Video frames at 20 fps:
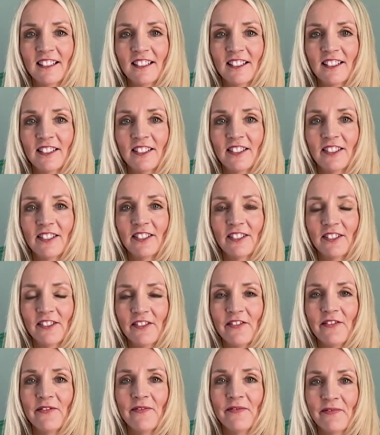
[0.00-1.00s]

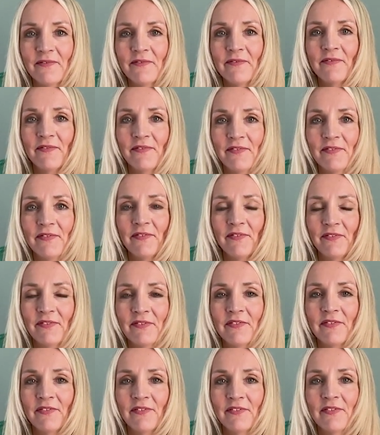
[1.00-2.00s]

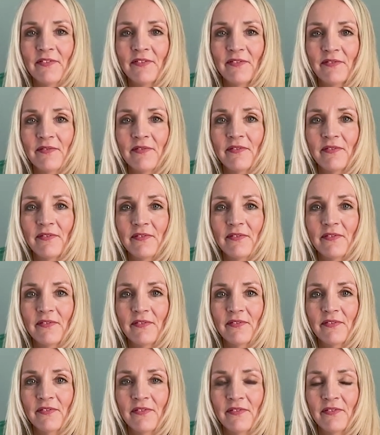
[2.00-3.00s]

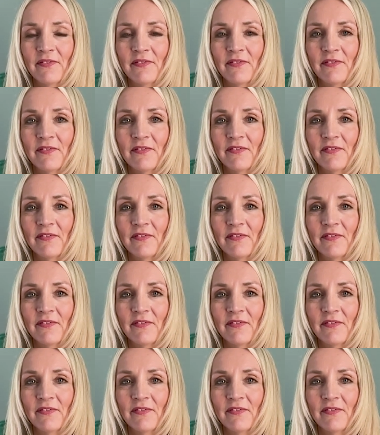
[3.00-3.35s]
This person isn't speaking.